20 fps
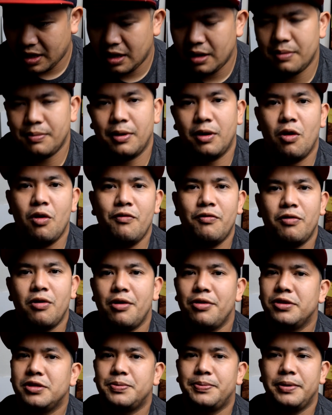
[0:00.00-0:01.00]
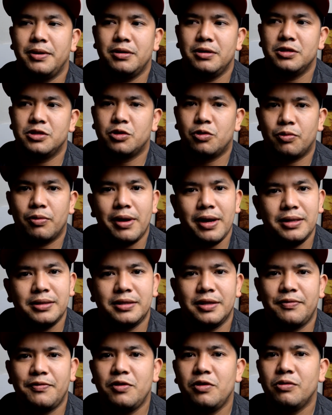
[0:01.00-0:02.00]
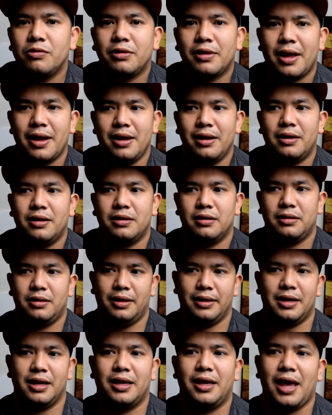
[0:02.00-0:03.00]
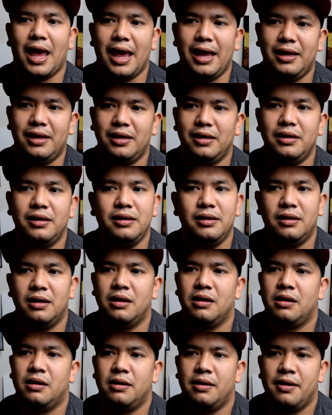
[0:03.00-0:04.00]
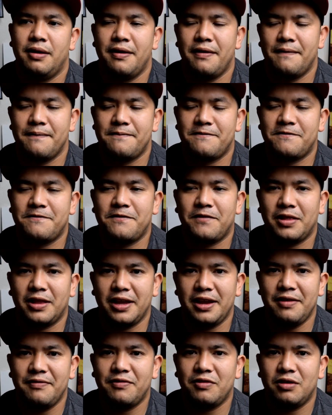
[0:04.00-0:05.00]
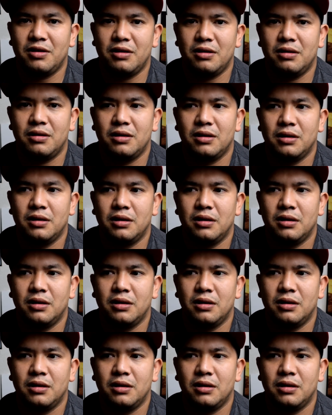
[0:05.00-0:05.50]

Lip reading: But overall, this beer is great. If you like a cakey flavor